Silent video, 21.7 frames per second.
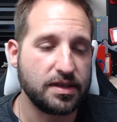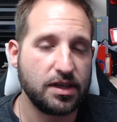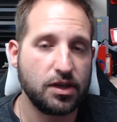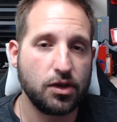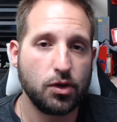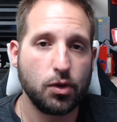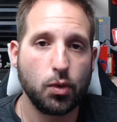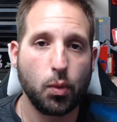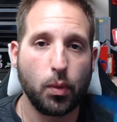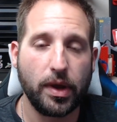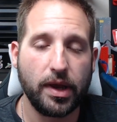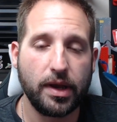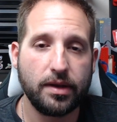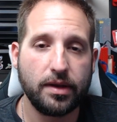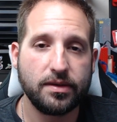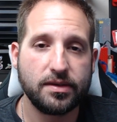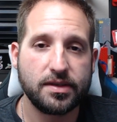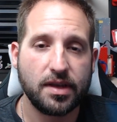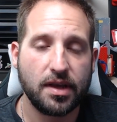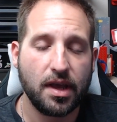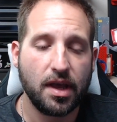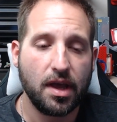who
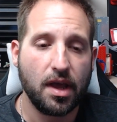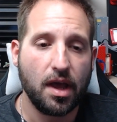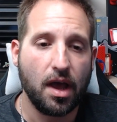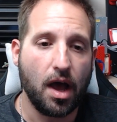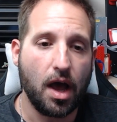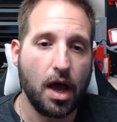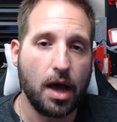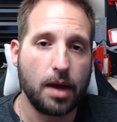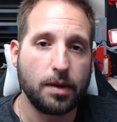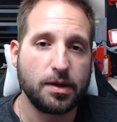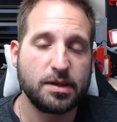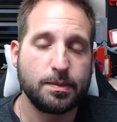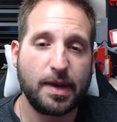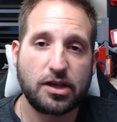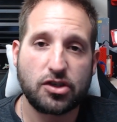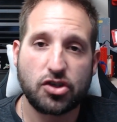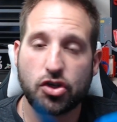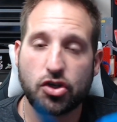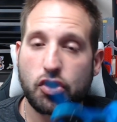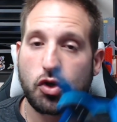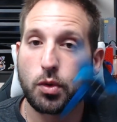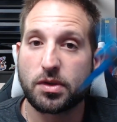wins. Just make
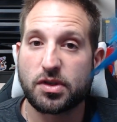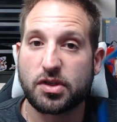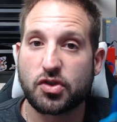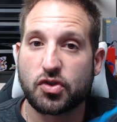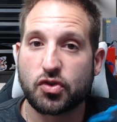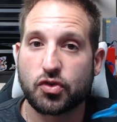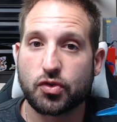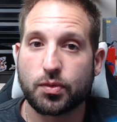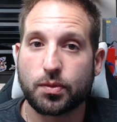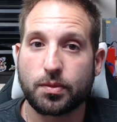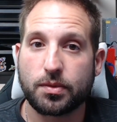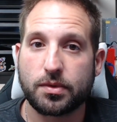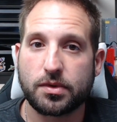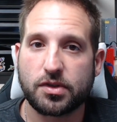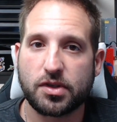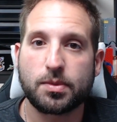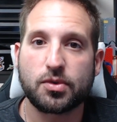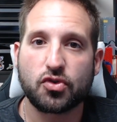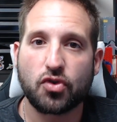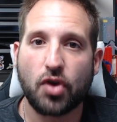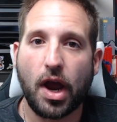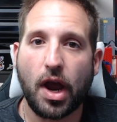sure you are
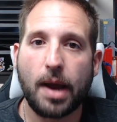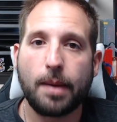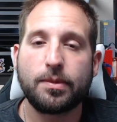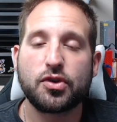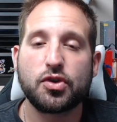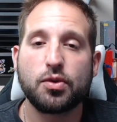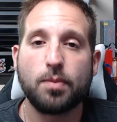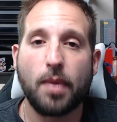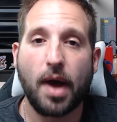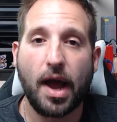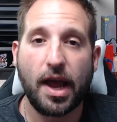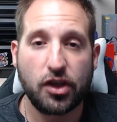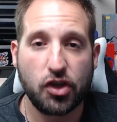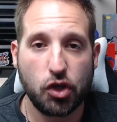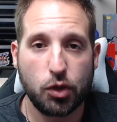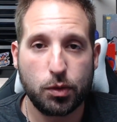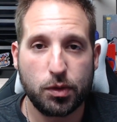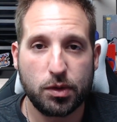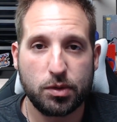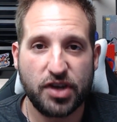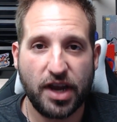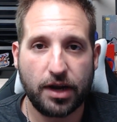subscribed to my
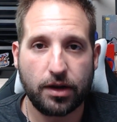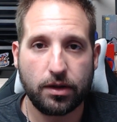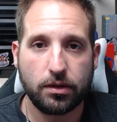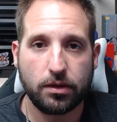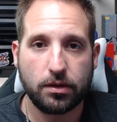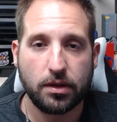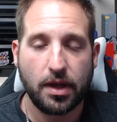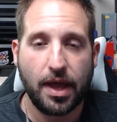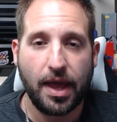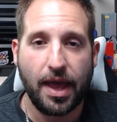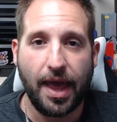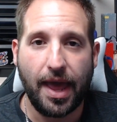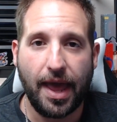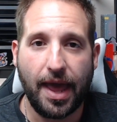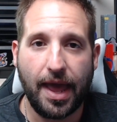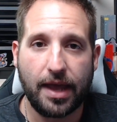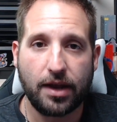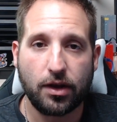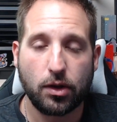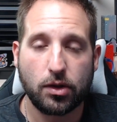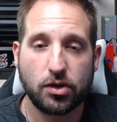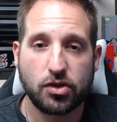YouTube channel,
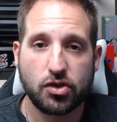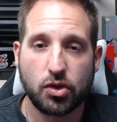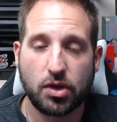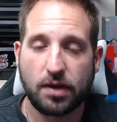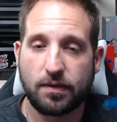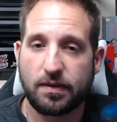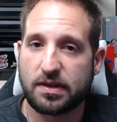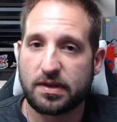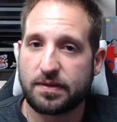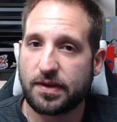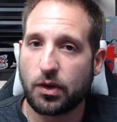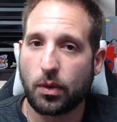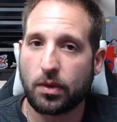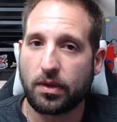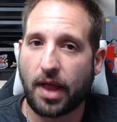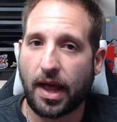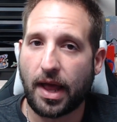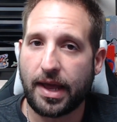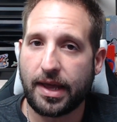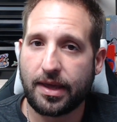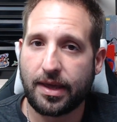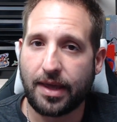and also give this video a
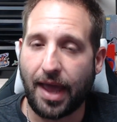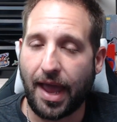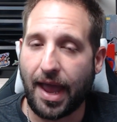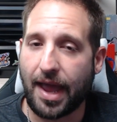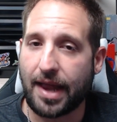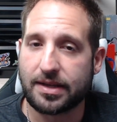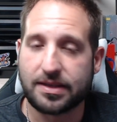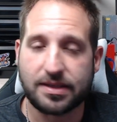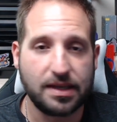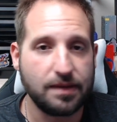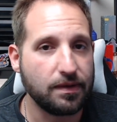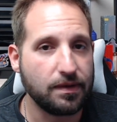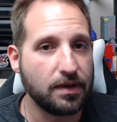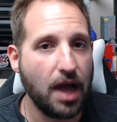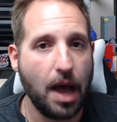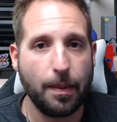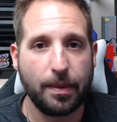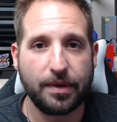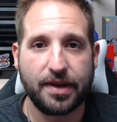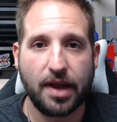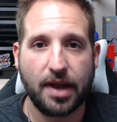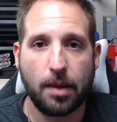like, and just leave a
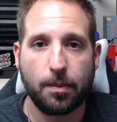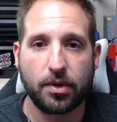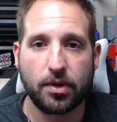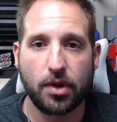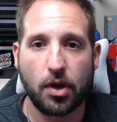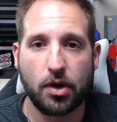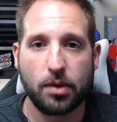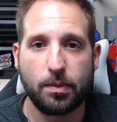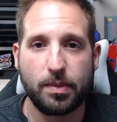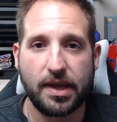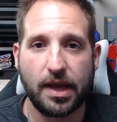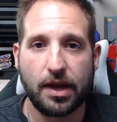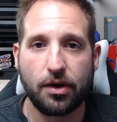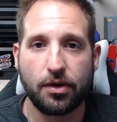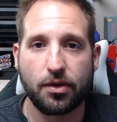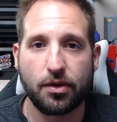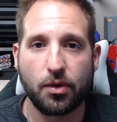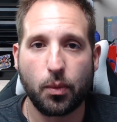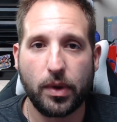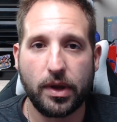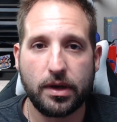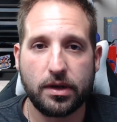comment down below to be entered
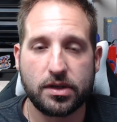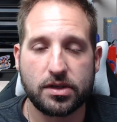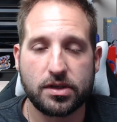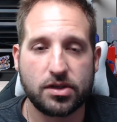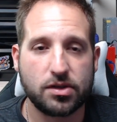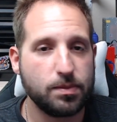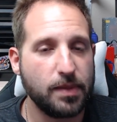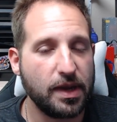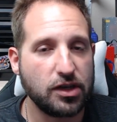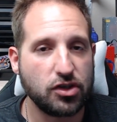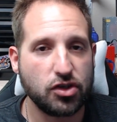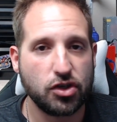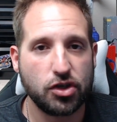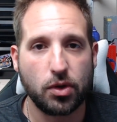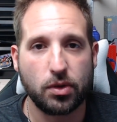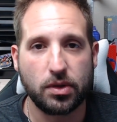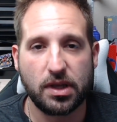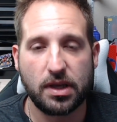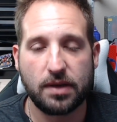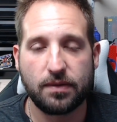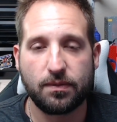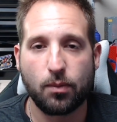to win. Just make sure you
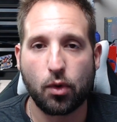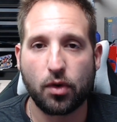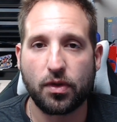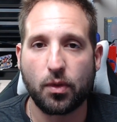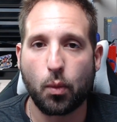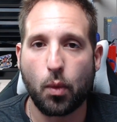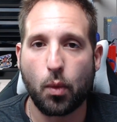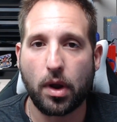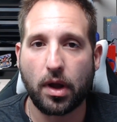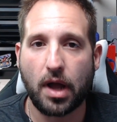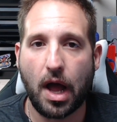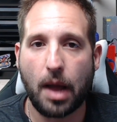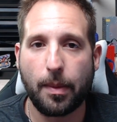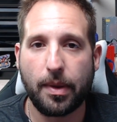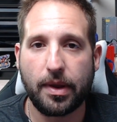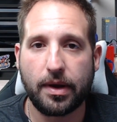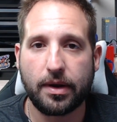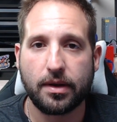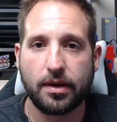don't leave more than one comment,